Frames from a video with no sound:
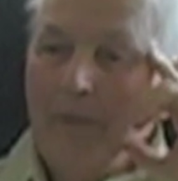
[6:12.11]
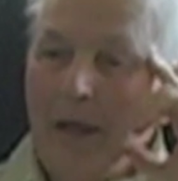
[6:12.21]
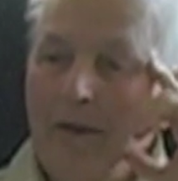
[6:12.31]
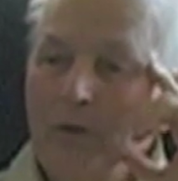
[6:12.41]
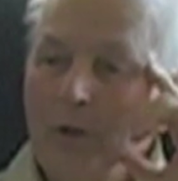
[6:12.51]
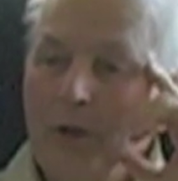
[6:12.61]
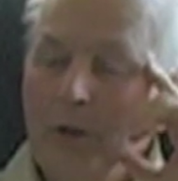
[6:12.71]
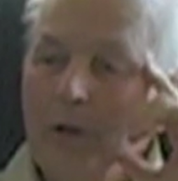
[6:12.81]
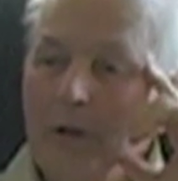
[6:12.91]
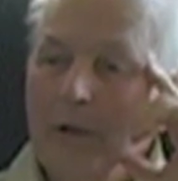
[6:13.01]
have to
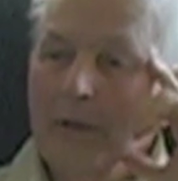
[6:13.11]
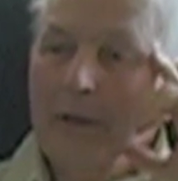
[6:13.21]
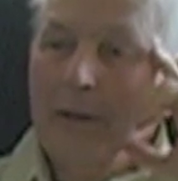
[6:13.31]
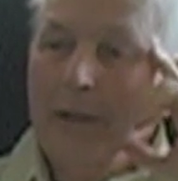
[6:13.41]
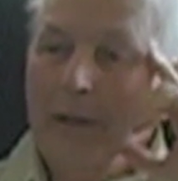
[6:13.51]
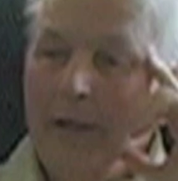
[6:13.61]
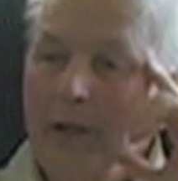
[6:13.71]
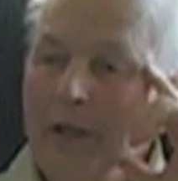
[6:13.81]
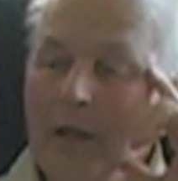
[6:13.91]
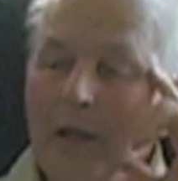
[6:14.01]
occur in
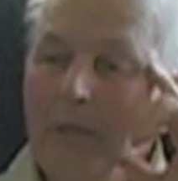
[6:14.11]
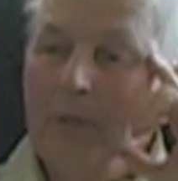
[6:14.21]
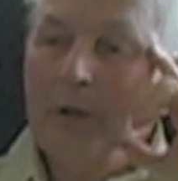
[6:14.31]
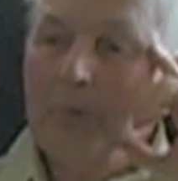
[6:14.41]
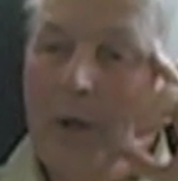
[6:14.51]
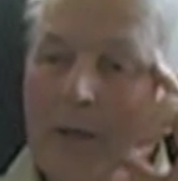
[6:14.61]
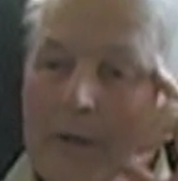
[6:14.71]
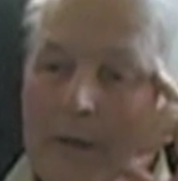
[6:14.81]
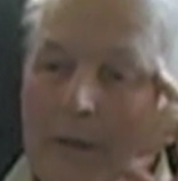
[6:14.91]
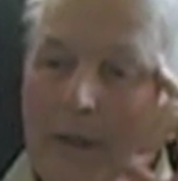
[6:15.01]
any complex
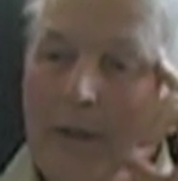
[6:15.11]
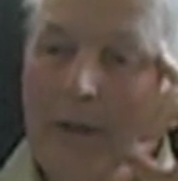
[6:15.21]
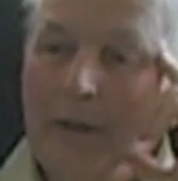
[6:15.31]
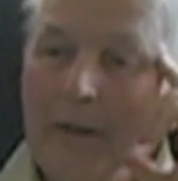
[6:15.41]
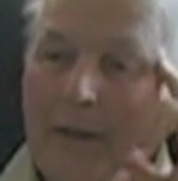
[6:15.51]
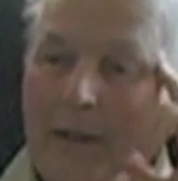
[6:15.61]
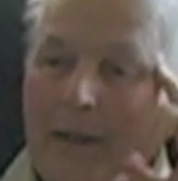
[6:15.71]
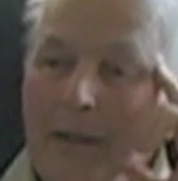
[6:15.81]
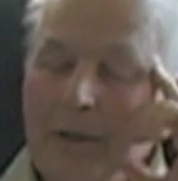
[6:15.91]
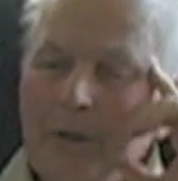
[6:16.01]
process like that.
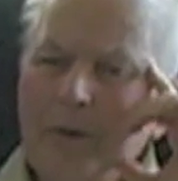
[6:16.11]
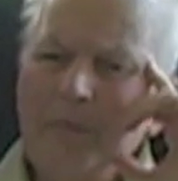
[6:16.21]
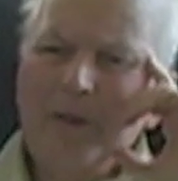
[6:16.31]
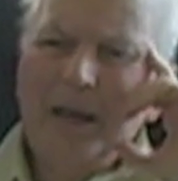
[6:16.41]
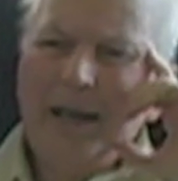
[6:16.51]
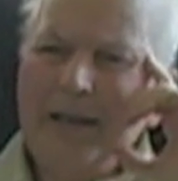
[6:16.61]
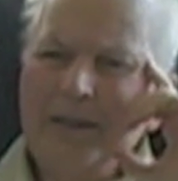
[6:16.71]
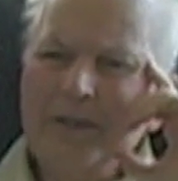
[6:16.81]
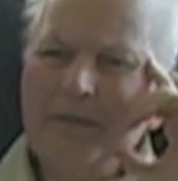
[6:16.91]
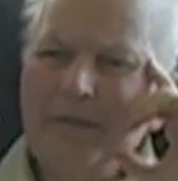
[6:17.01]
So I
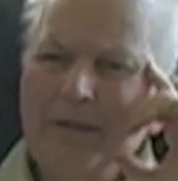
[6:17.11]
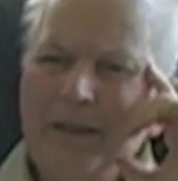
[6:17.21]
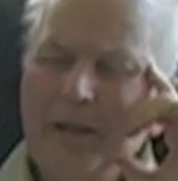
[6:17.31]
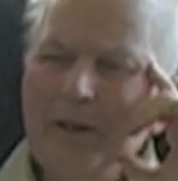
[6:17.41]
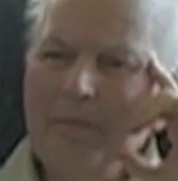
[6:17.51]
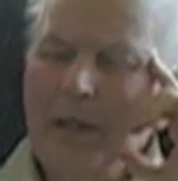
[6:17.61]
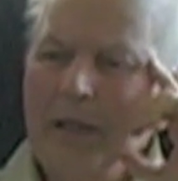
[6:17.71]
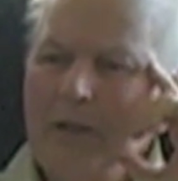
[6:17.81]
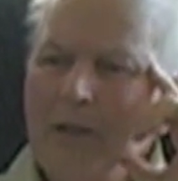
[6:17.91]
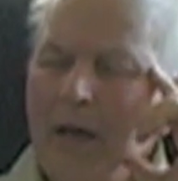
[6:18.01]
just hear them and I
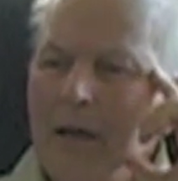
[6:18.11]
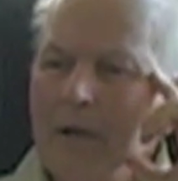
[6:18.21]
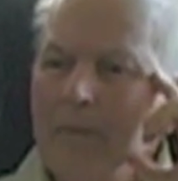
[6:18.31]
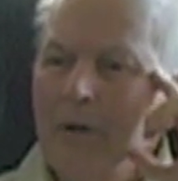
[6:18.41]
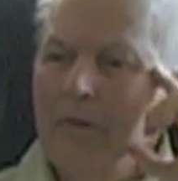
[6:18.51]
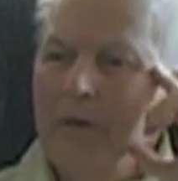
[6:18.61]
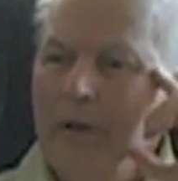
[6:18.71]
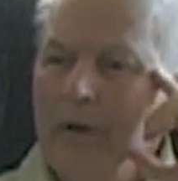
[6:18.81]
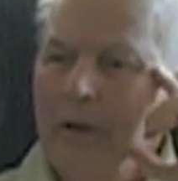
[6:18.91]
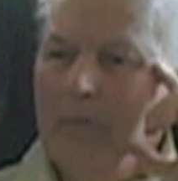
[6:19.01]
get tired of
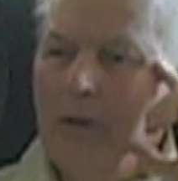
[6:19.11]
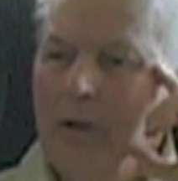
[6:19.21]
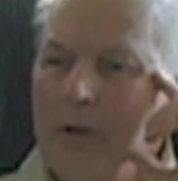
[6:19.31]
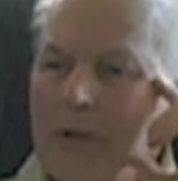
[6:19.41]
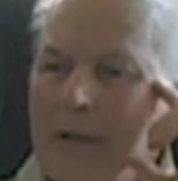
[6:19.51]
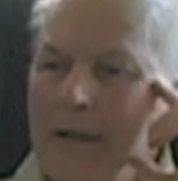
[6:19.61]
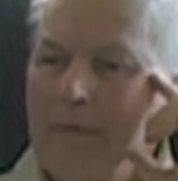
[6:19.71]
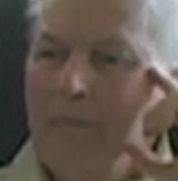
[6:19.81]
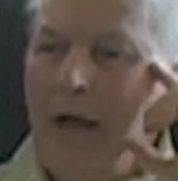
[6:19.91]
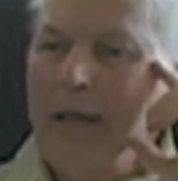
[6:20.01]
hearing them because
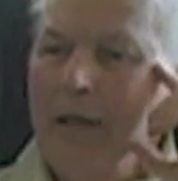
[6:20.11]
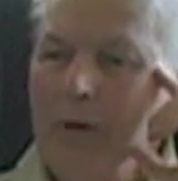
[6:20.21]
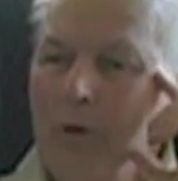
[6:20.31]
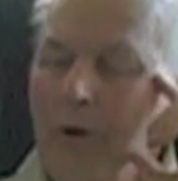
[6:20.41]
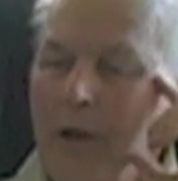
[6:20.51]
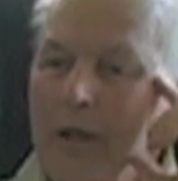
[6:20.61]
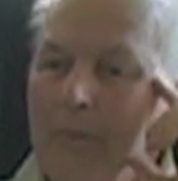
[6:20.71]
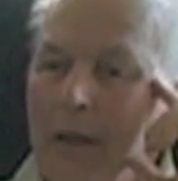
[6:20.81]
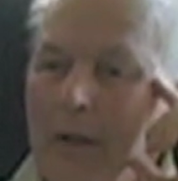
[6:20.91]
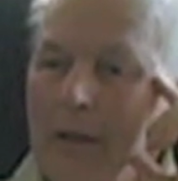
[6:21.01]
I can't do a thing
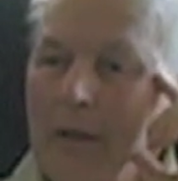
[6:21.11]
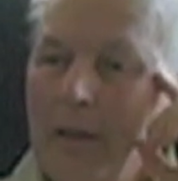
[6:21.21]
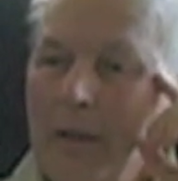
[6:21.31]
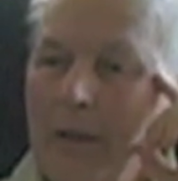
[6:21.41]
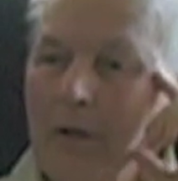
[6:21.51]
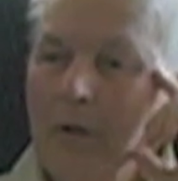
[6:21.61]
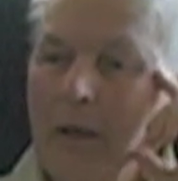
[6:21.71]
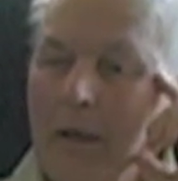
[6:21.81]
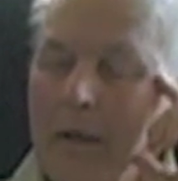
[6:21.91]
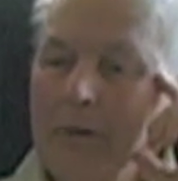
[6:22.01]
about it. You
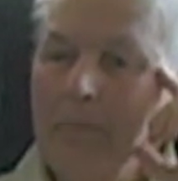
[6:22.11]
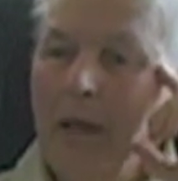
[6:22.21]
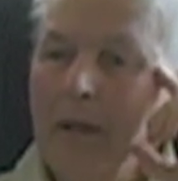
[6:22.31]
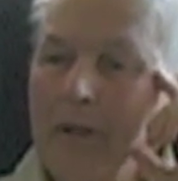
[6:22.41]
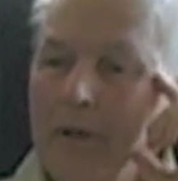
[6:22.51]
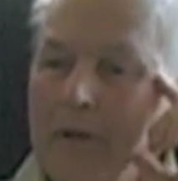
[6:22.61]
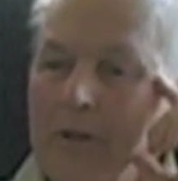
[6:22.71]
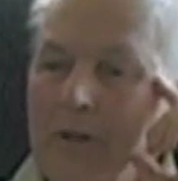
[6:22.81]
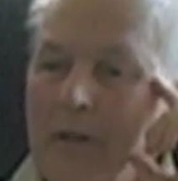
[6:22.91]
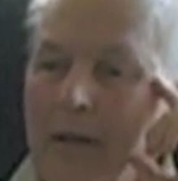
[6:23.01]
know, politics is
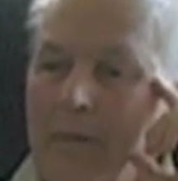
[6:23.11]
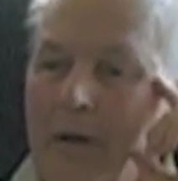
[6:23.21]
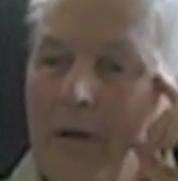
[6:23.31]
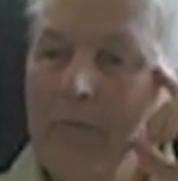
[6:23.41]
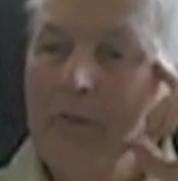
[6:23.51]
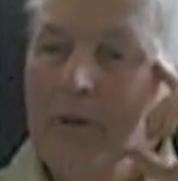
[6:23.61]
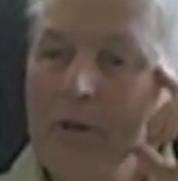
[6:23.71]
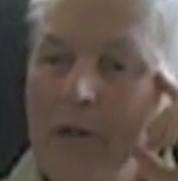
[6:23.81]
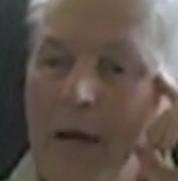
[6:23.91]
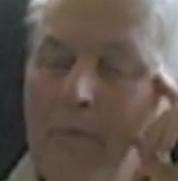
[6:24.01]
the same. I hear them
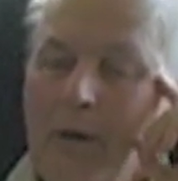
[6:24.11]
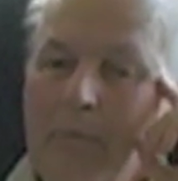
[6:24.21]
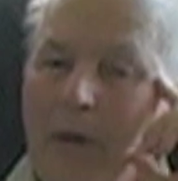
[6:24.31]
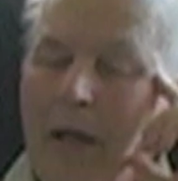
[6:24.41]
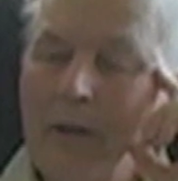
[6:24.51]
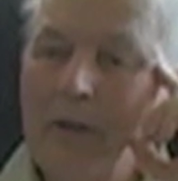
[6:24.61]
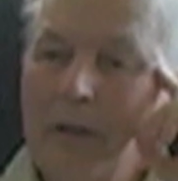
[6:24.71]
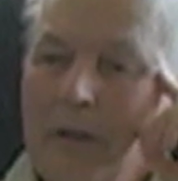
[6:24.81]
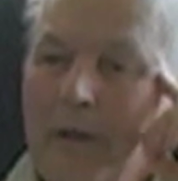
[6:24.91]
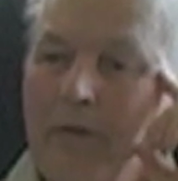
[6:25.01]
jabbering
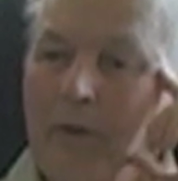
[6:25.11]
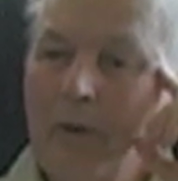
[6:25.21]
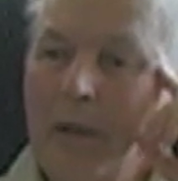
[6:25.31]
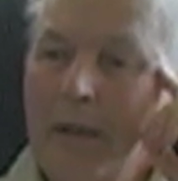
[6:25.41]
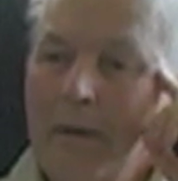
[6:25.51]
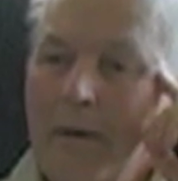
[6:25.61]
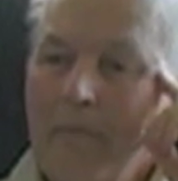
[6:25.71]
politics left and right.